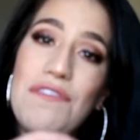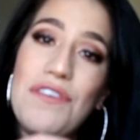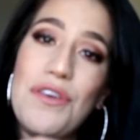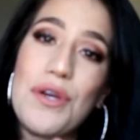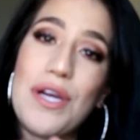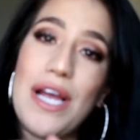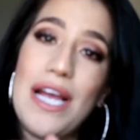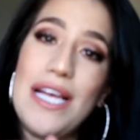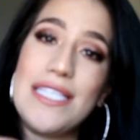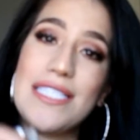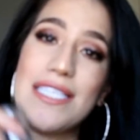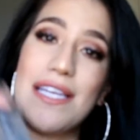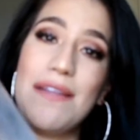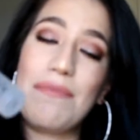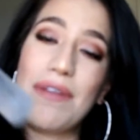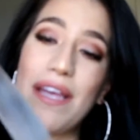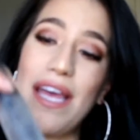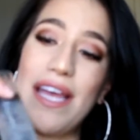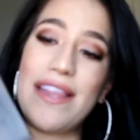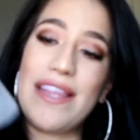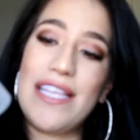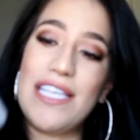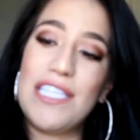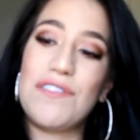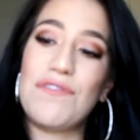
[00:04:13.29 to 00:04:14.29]
If you guys can
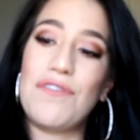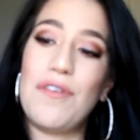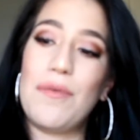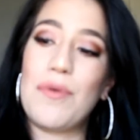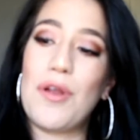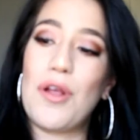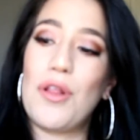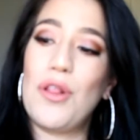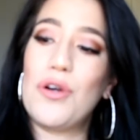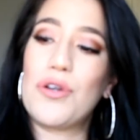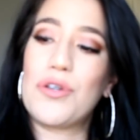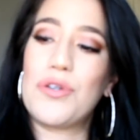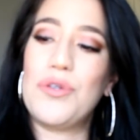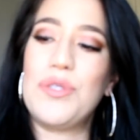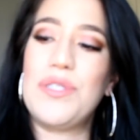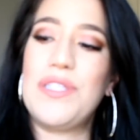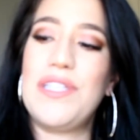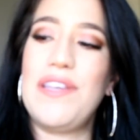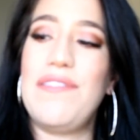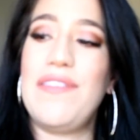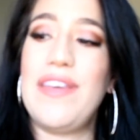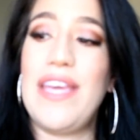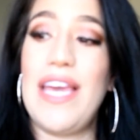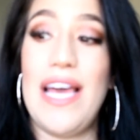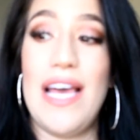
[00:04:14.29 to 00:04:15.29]
get this from your local
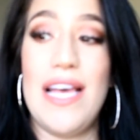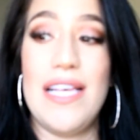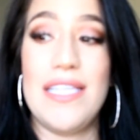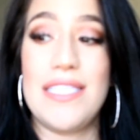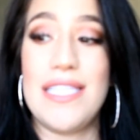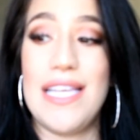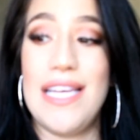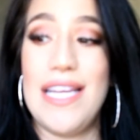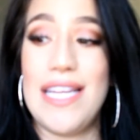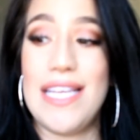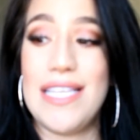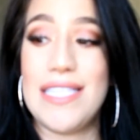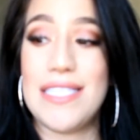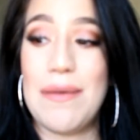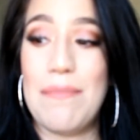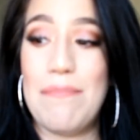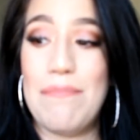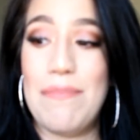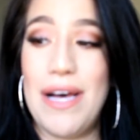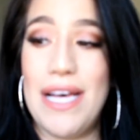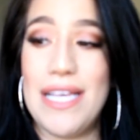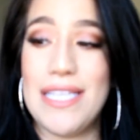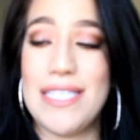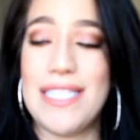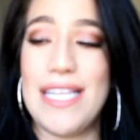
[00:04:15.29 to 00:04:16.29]
CVS, it is a
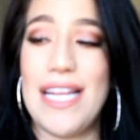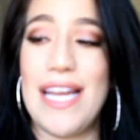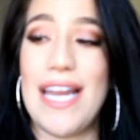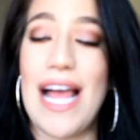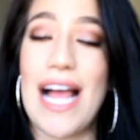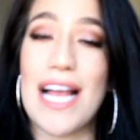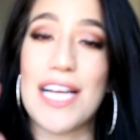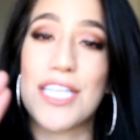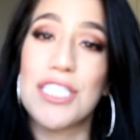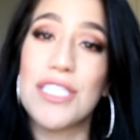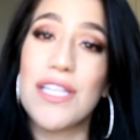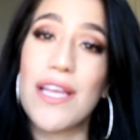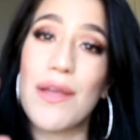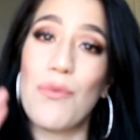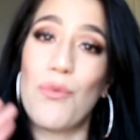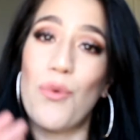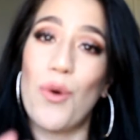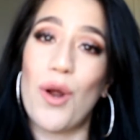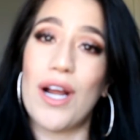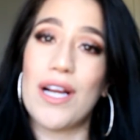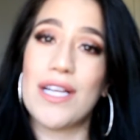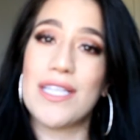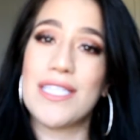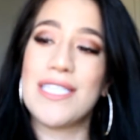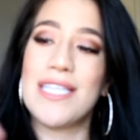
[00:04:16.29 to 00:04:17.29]
must. It actually
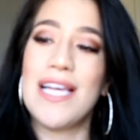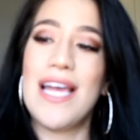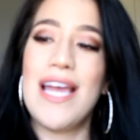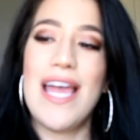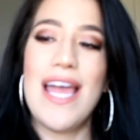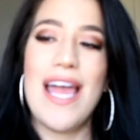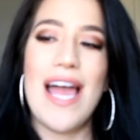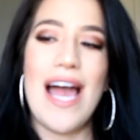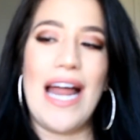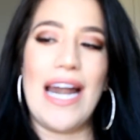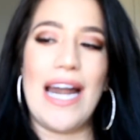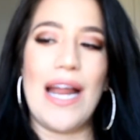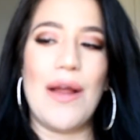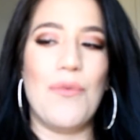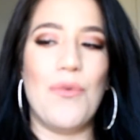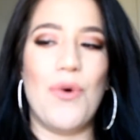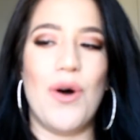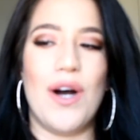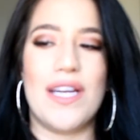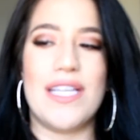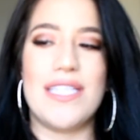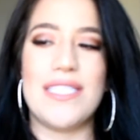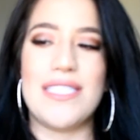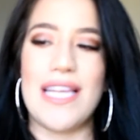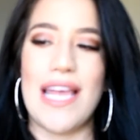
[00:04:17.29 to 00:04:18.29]
works, and I
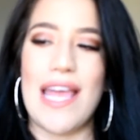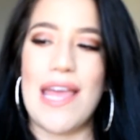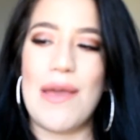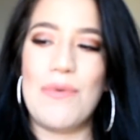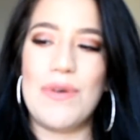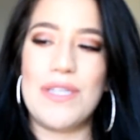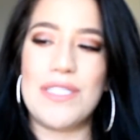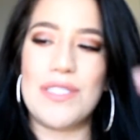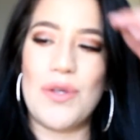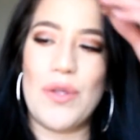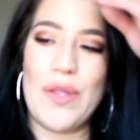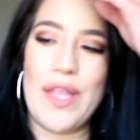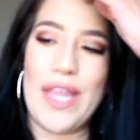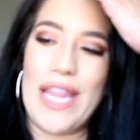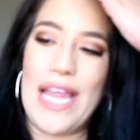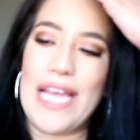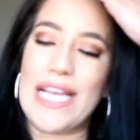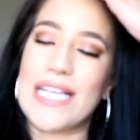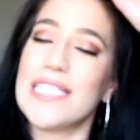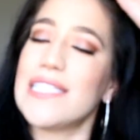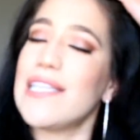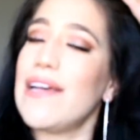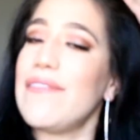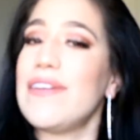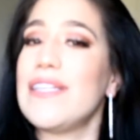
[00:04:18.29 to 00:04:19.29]
want to say it was only
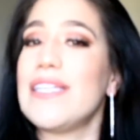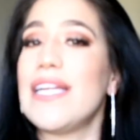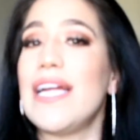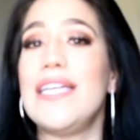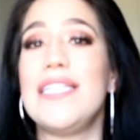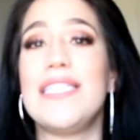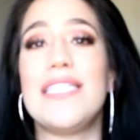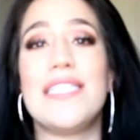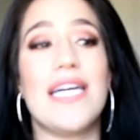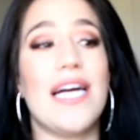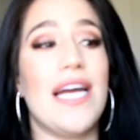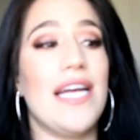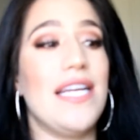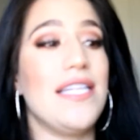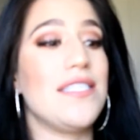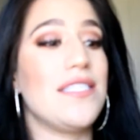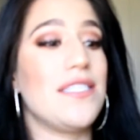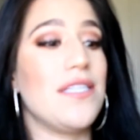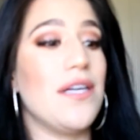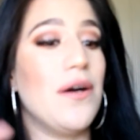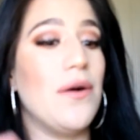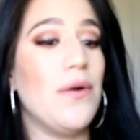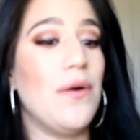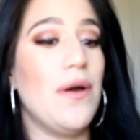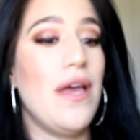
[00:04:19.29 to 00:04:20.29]
like $7.99,
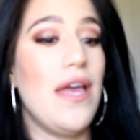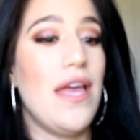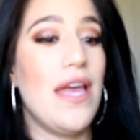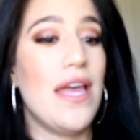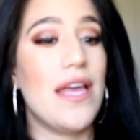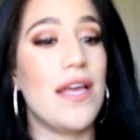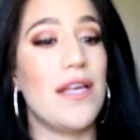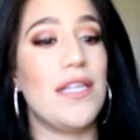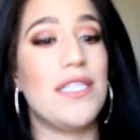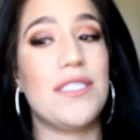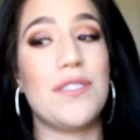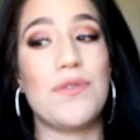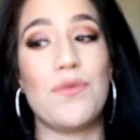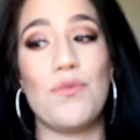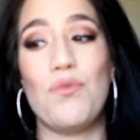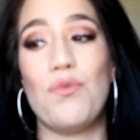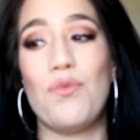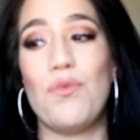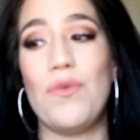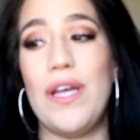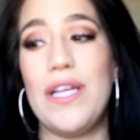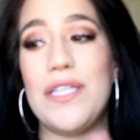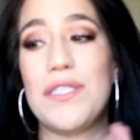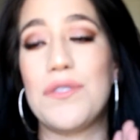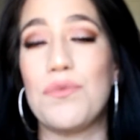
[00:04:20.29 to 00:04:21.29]
so
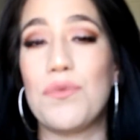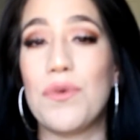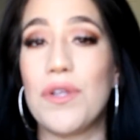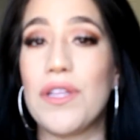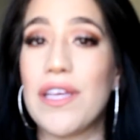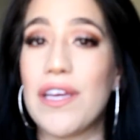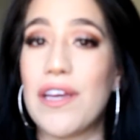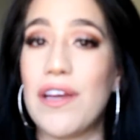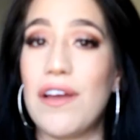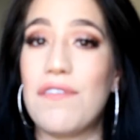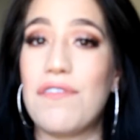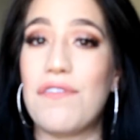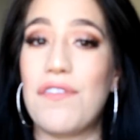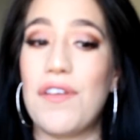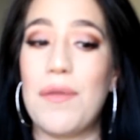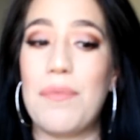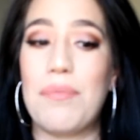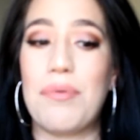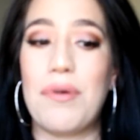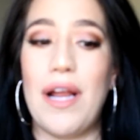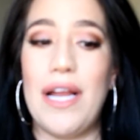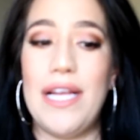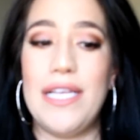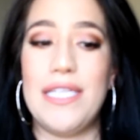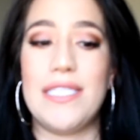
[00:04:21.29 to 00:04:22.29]
it's really good for the
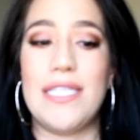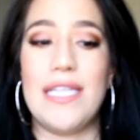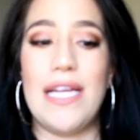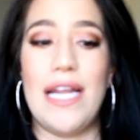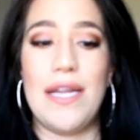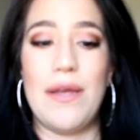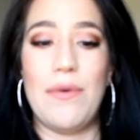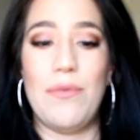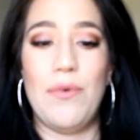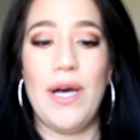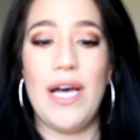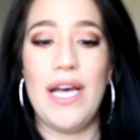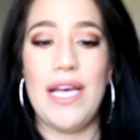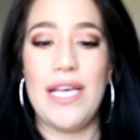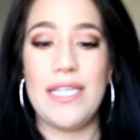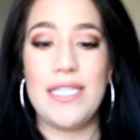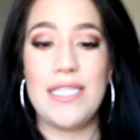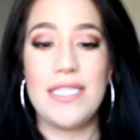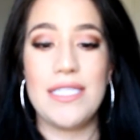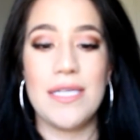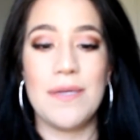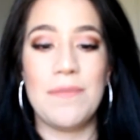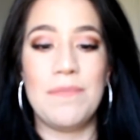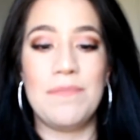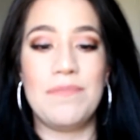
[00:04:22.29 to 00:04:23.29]
price that it
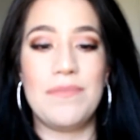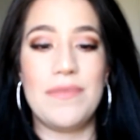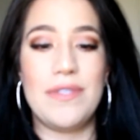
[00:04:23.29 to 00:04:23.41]
was.